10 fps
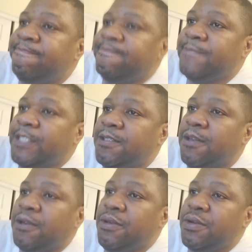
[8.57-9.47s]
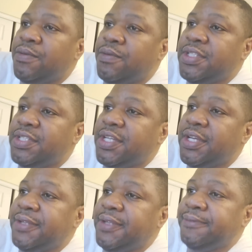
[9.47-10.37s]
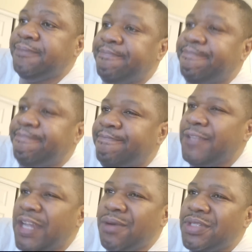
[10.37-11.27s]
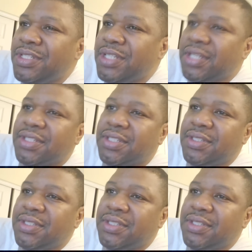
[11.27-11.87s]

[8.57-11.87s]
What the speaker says: that's all you can really say. Now what's next?